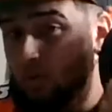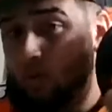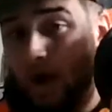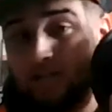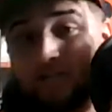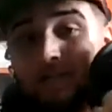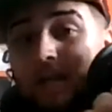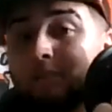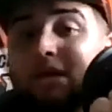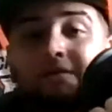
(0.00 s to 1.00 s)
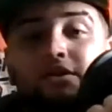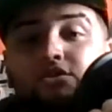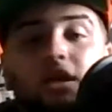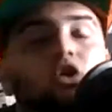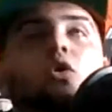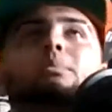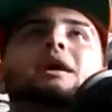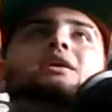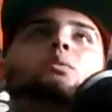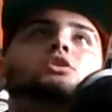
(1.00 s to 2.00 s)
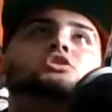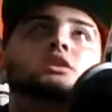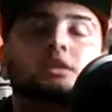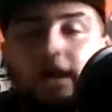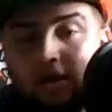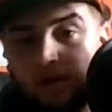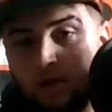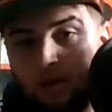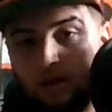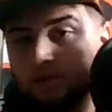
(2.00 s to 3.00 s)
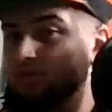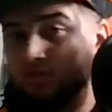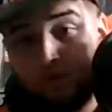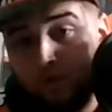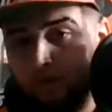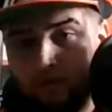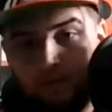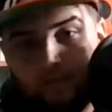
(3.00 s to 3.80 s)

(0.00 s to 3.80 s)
watching that game live yesterday, go back and watch it again. You deserve it.